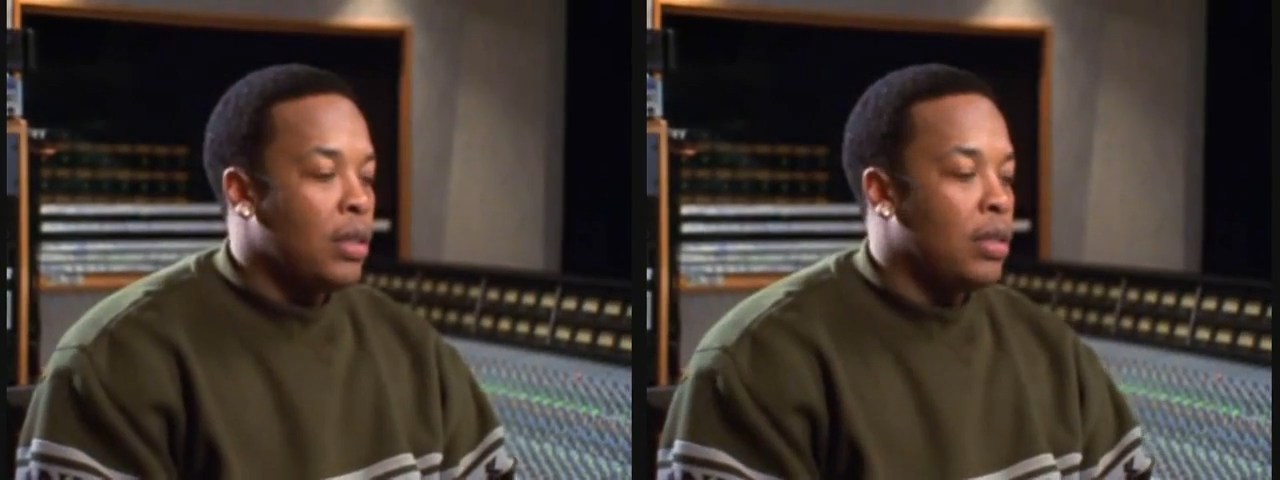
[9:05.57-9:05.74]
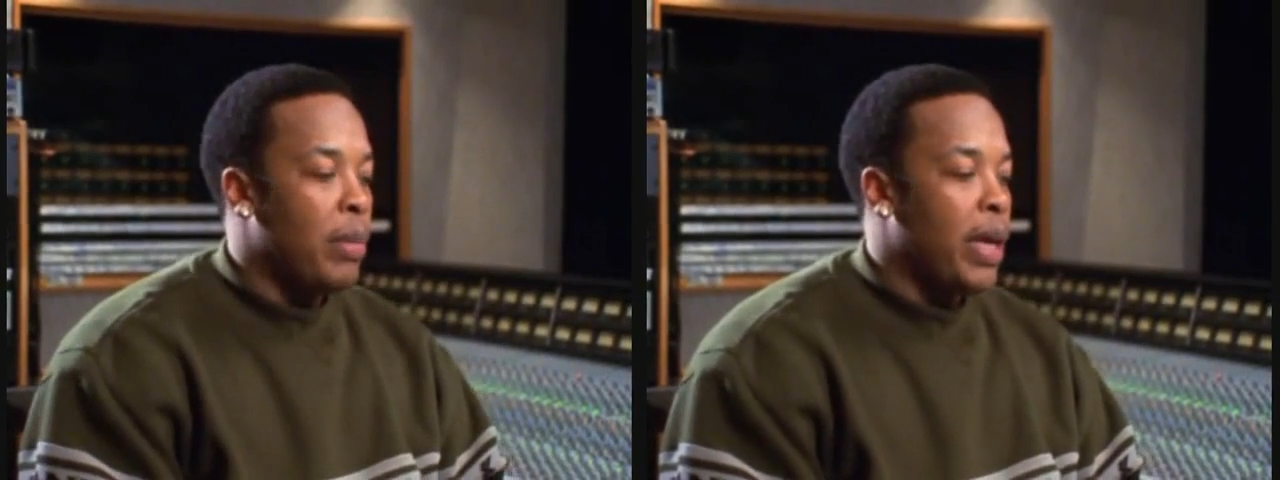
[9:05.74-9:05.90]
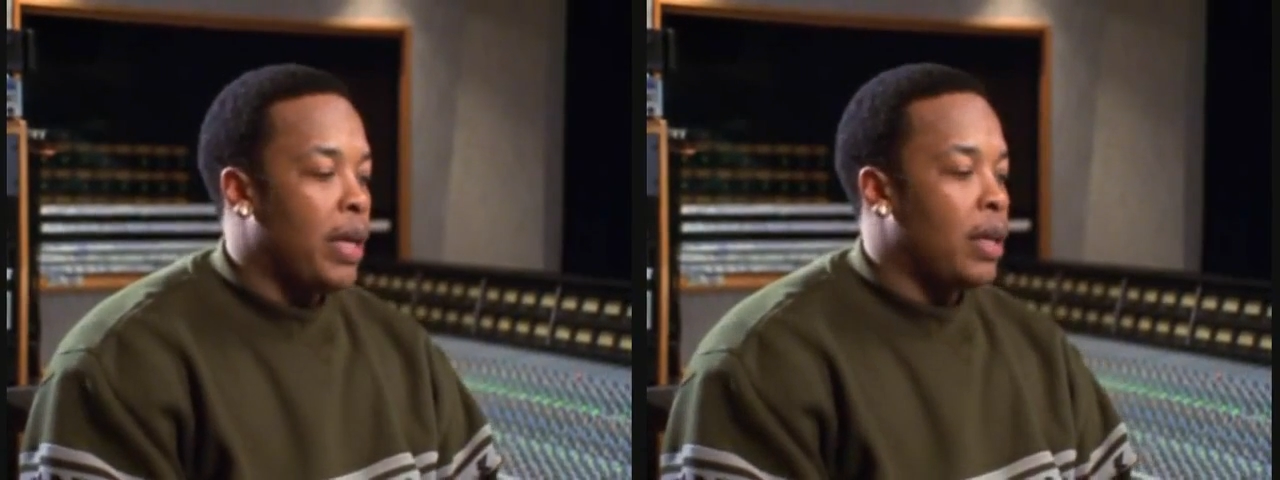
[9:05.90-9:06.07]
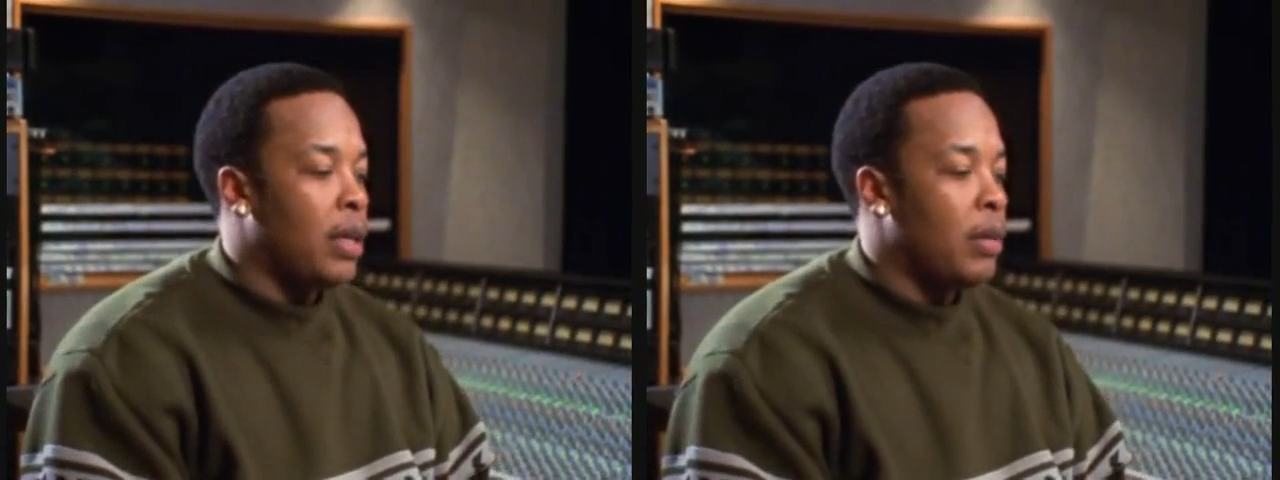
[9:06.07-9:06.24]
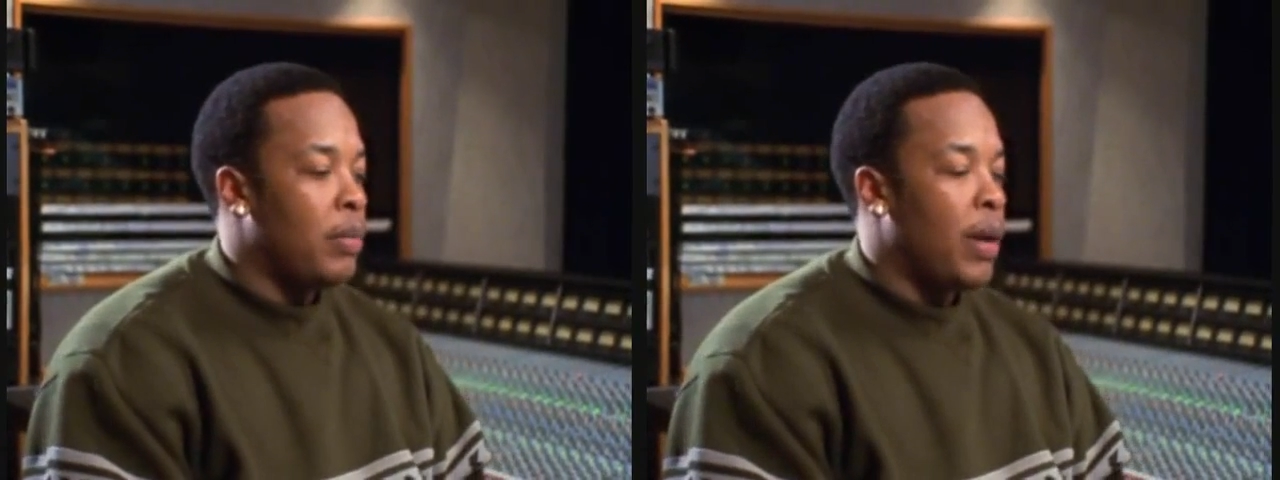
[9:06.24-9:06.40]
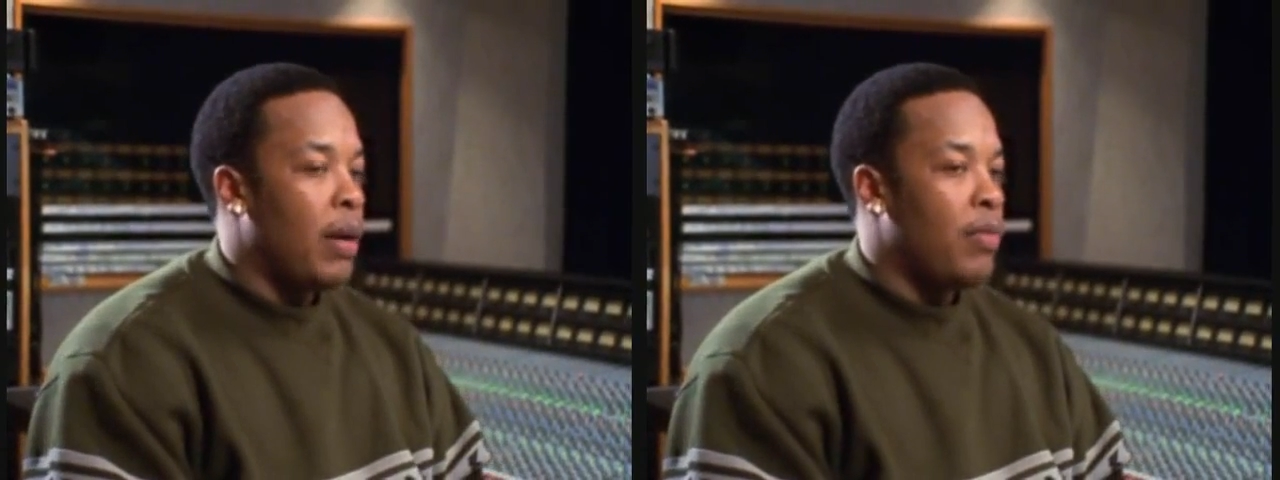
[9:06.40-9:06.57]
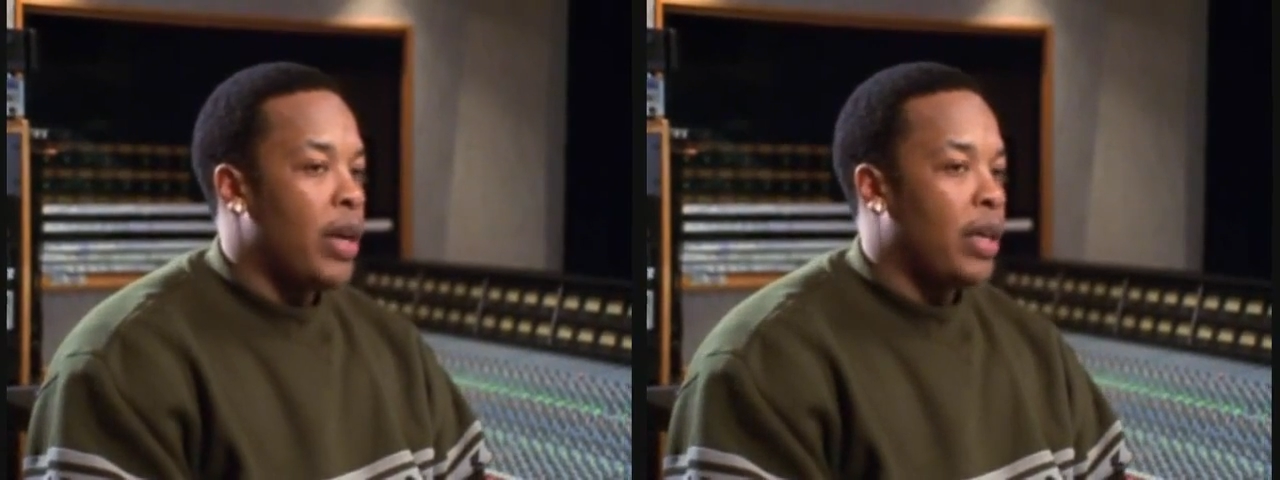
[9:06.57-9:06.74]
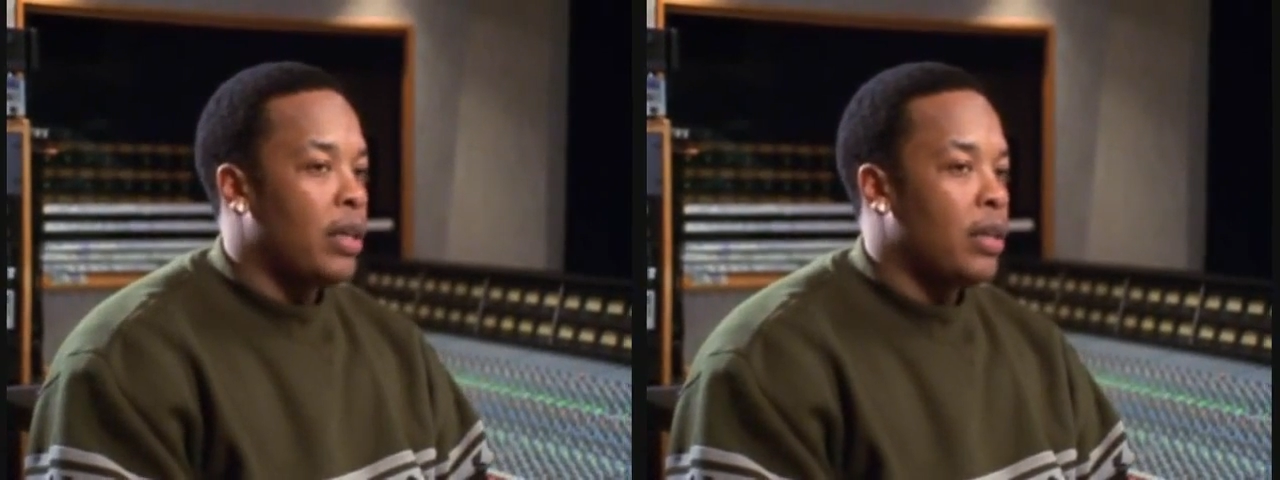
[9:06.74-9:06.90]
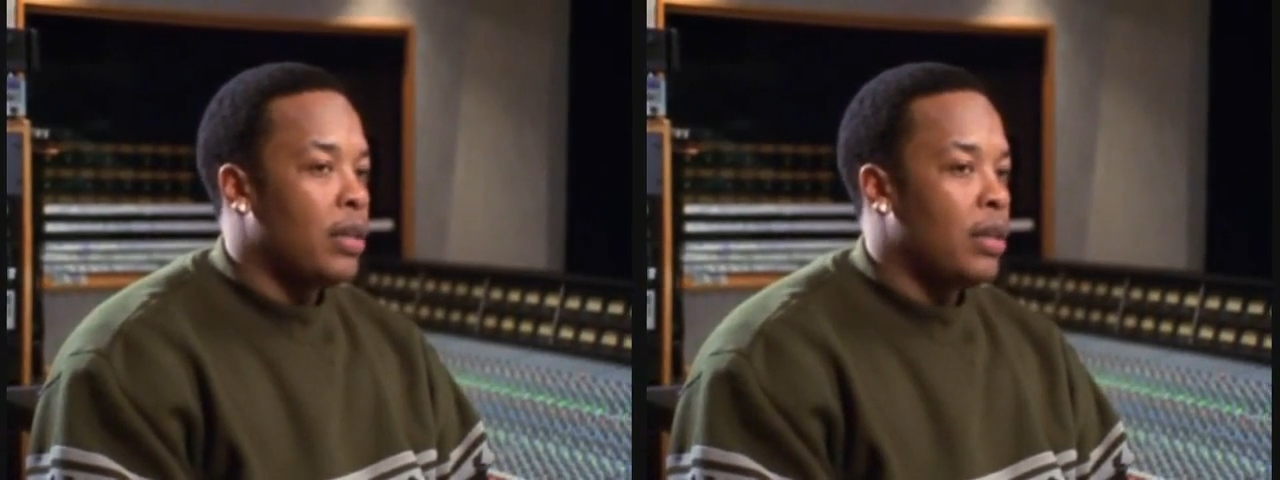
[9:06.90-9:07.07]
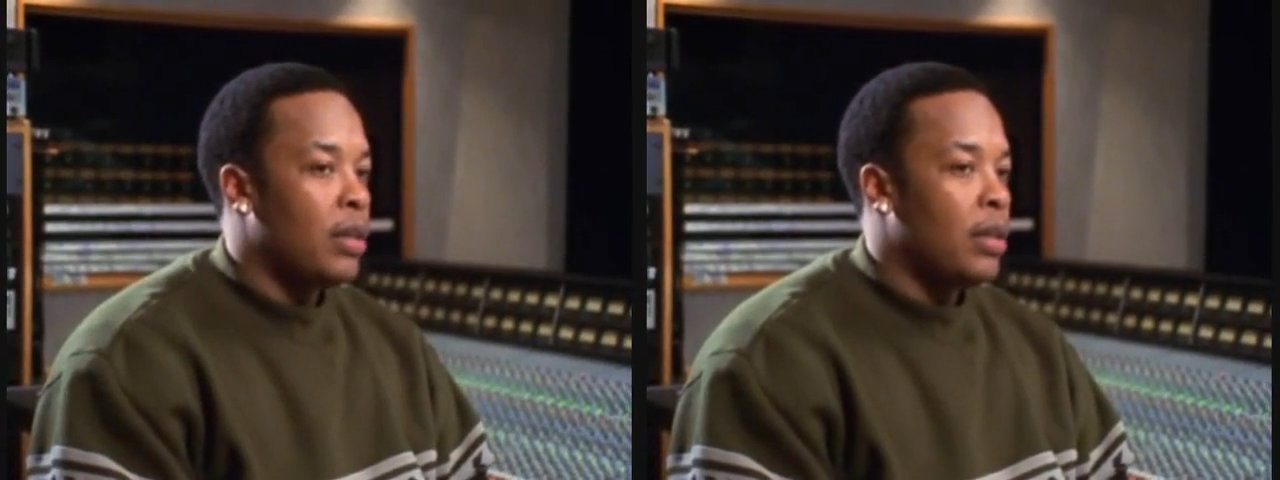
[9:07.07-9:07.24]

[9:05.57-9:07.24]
to make a hip-hop record.